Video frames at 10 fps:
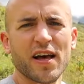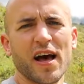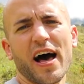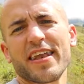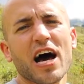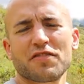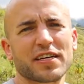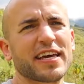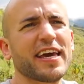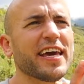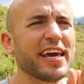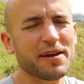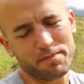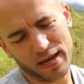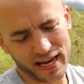Another
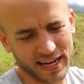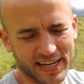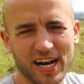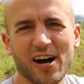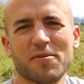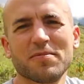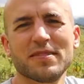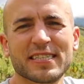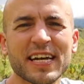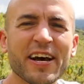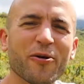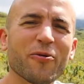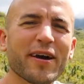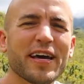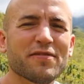key pillar comes
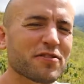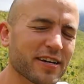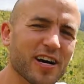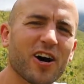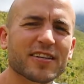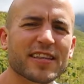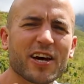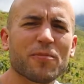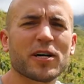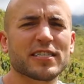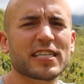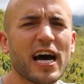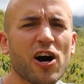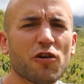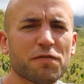with Renato,
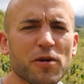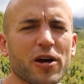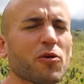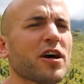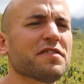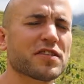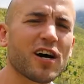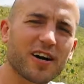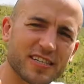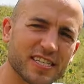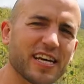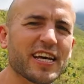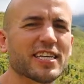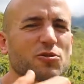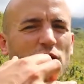myself, my wife Darcy,
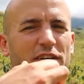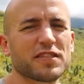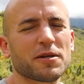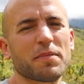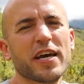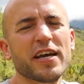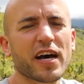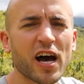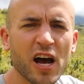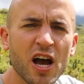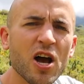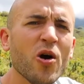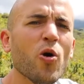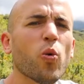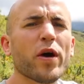his wife Sabina.
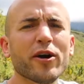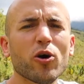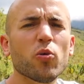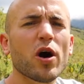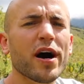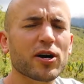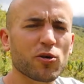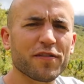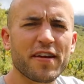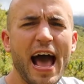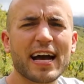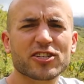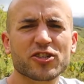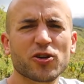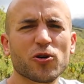We all work with
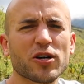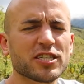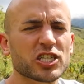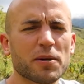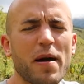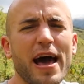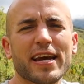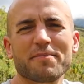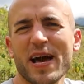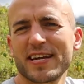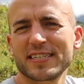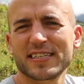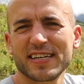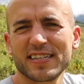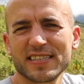natural and shamanic
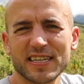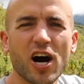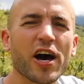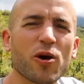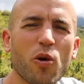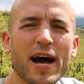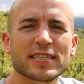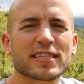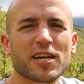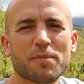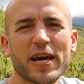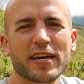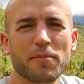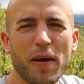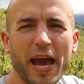medicines, ayahuasca
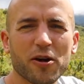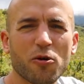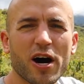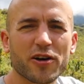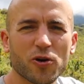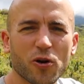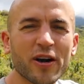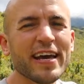being the main one, or